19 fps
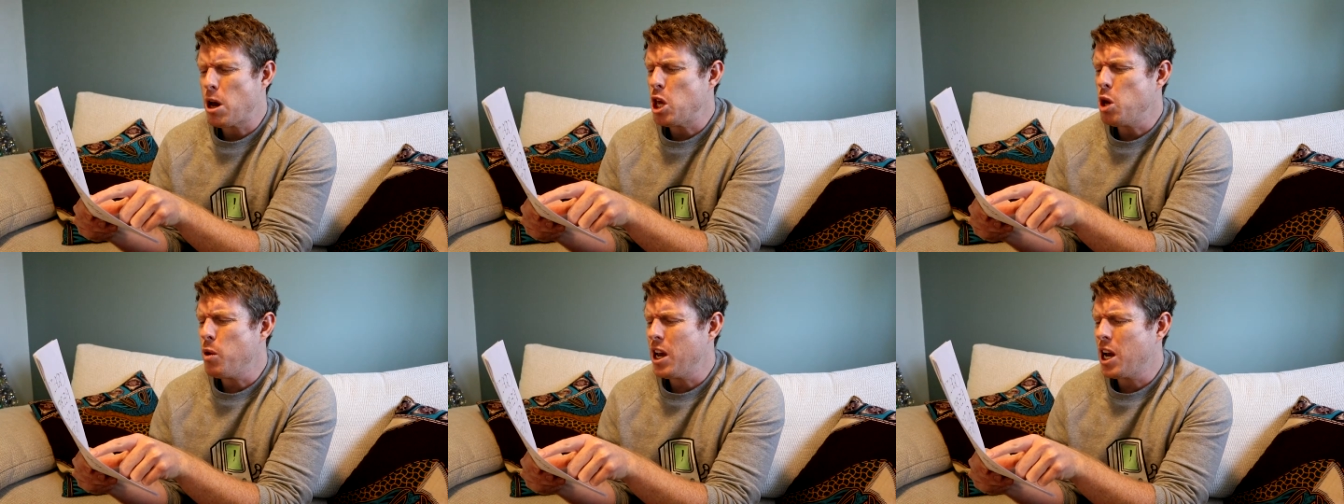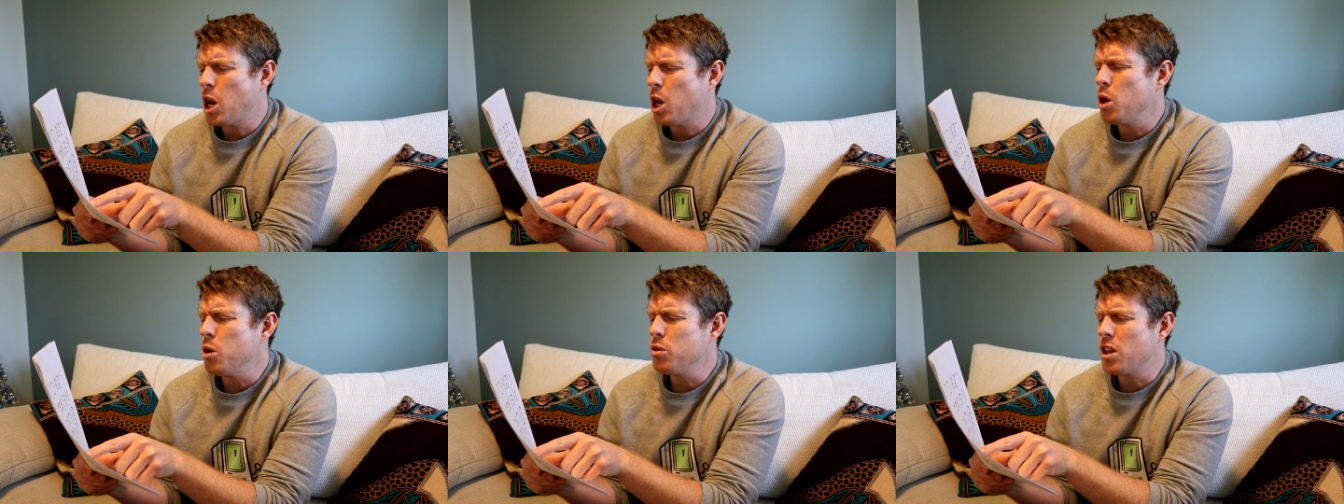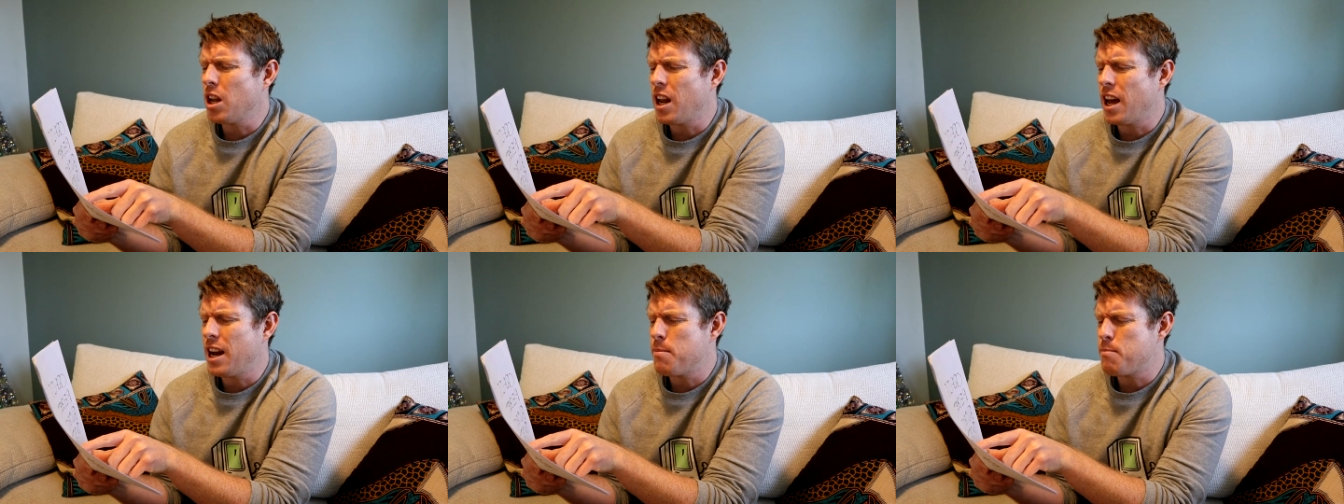But you include
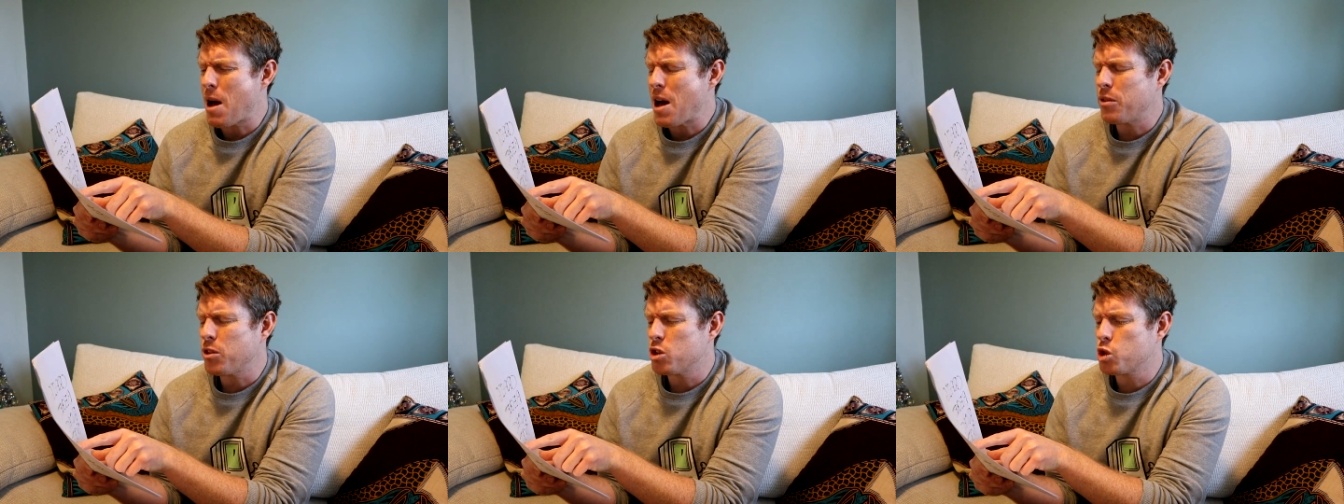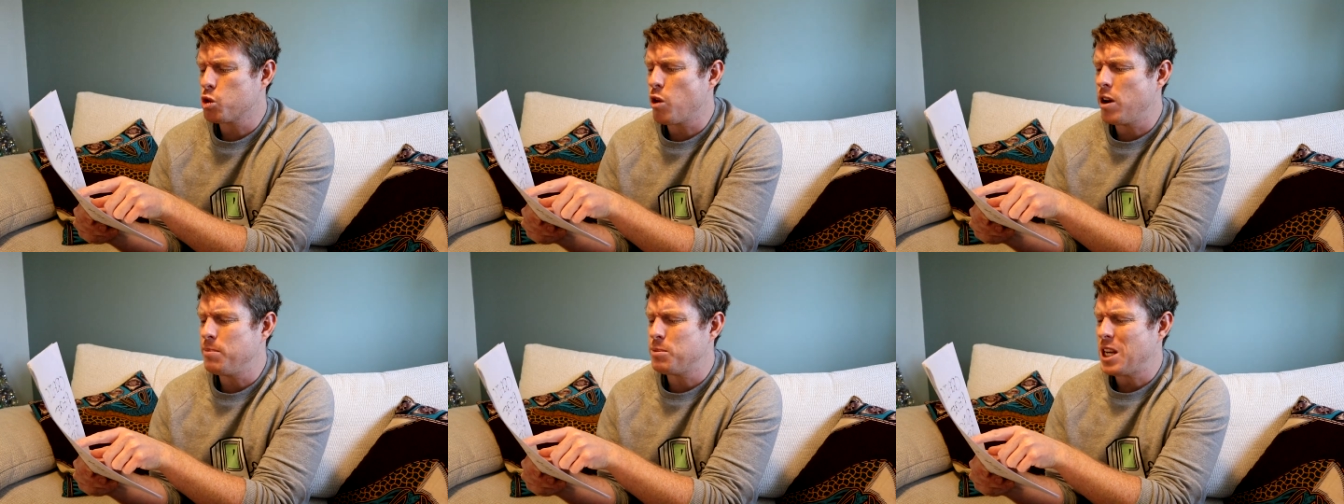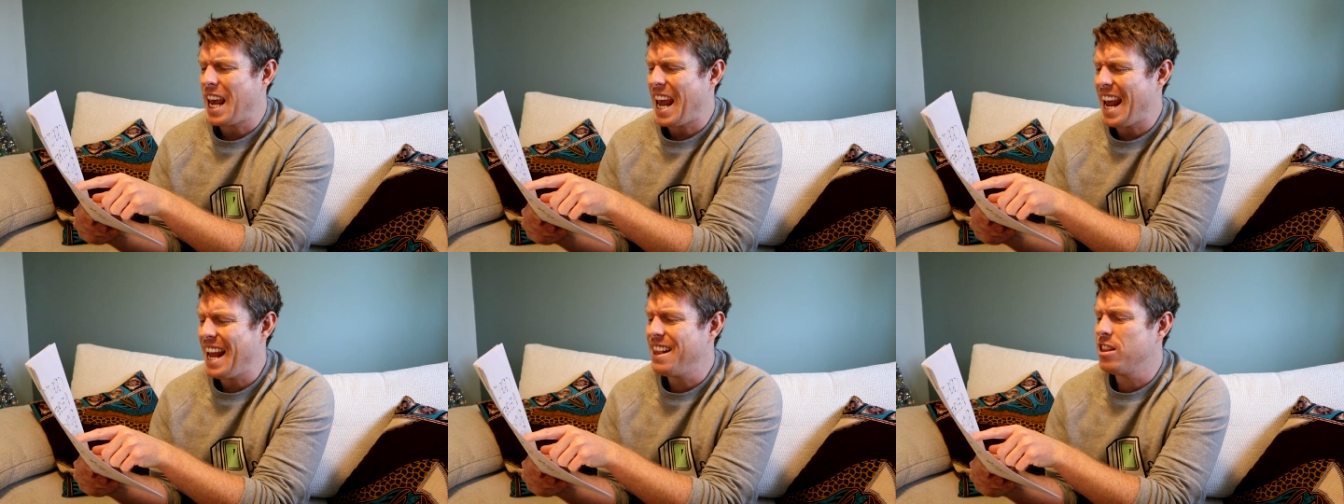the line about the
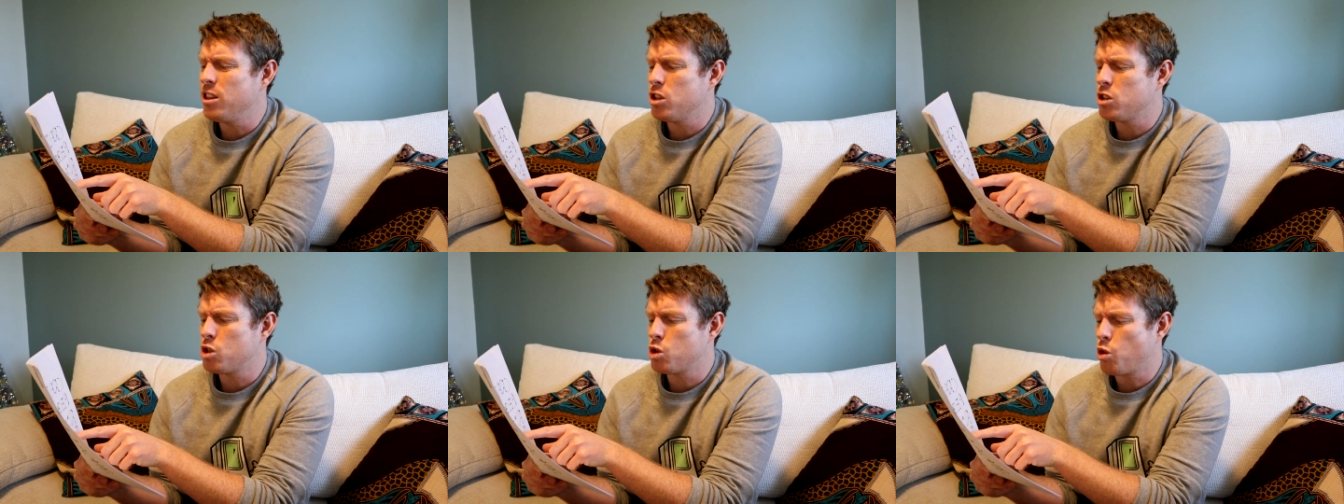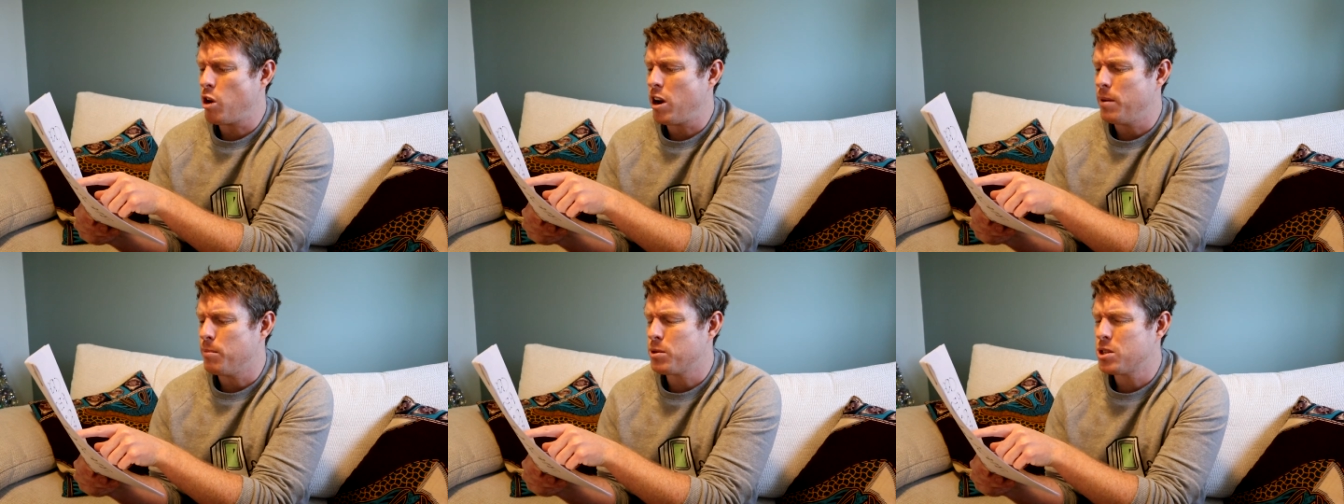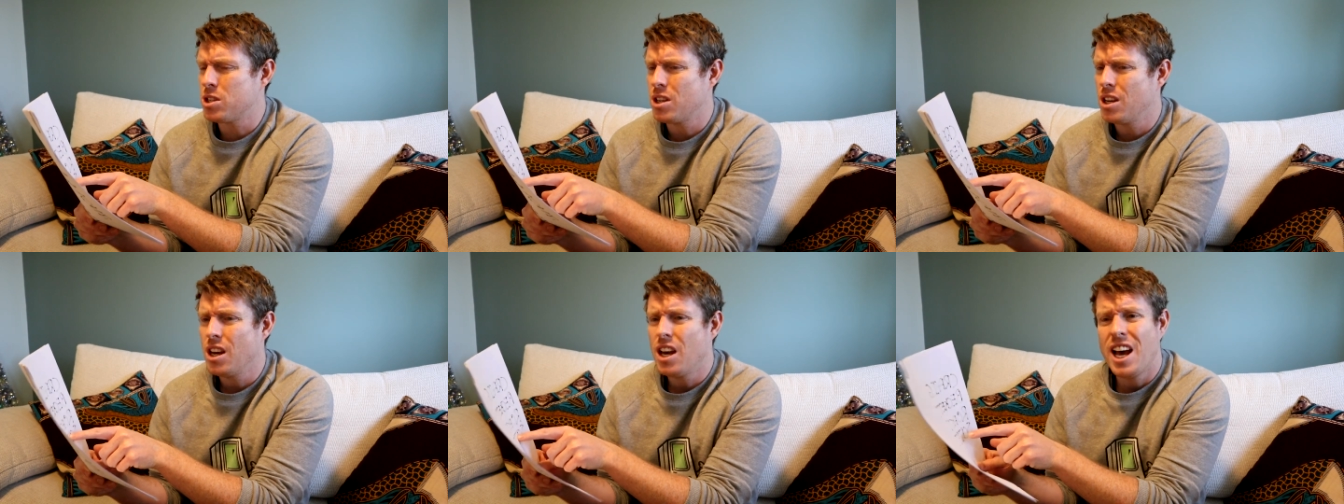script in the
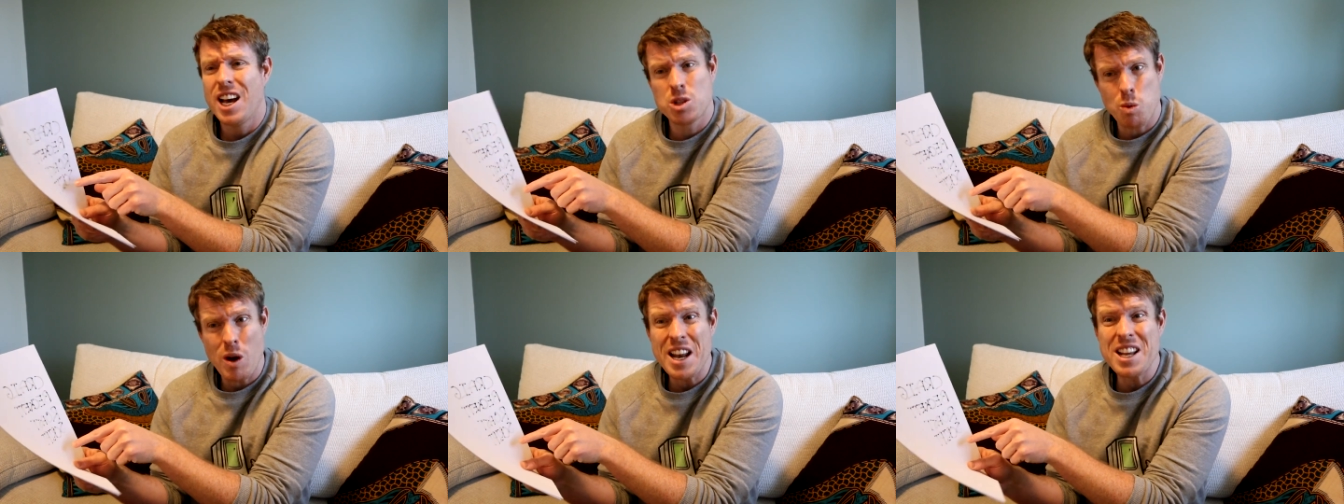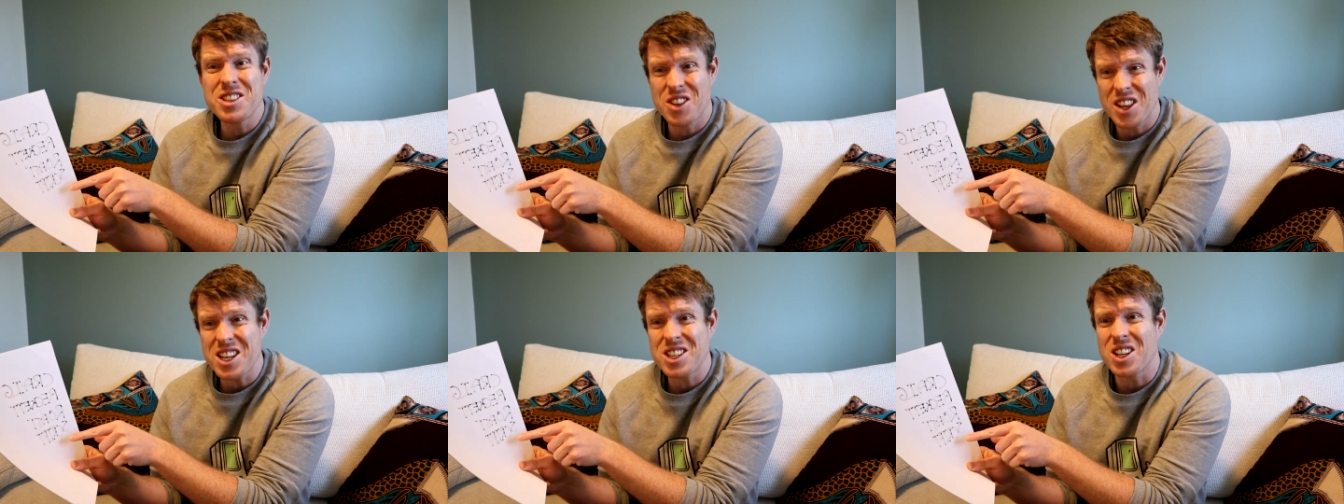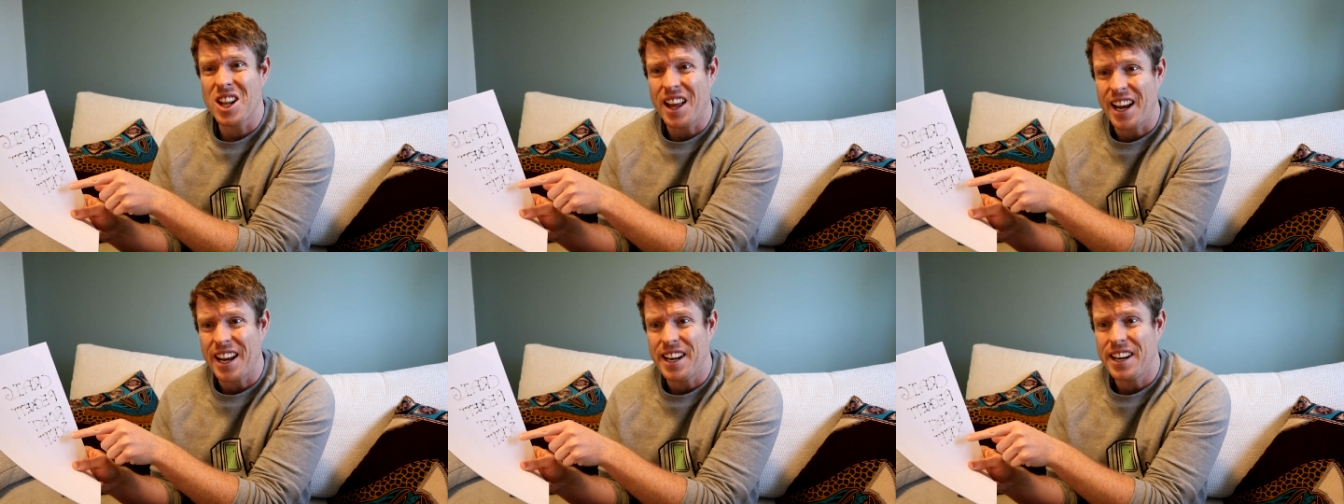script, as well as this
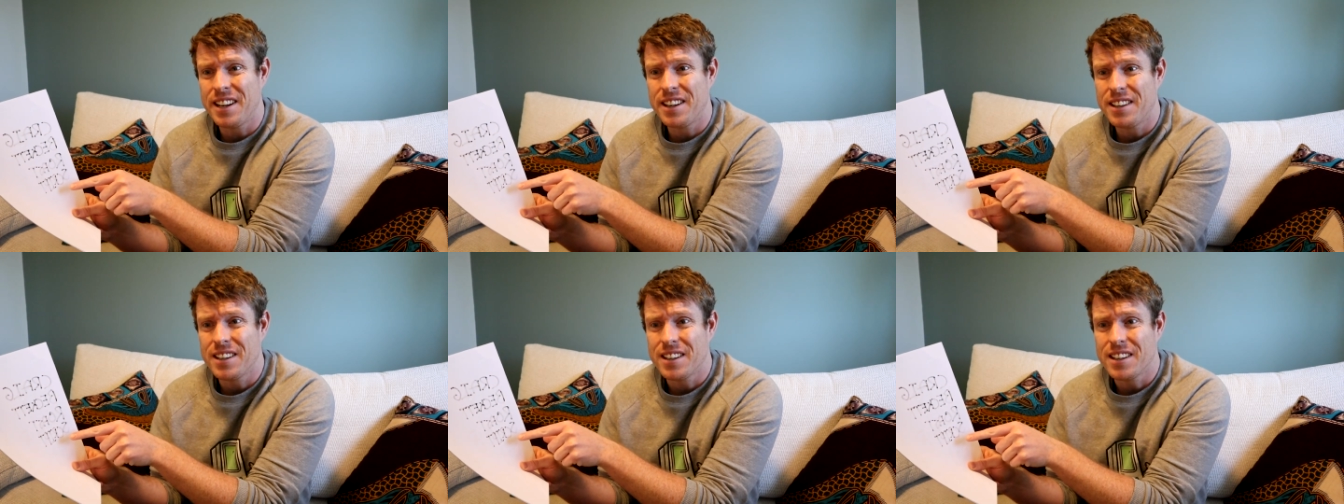line.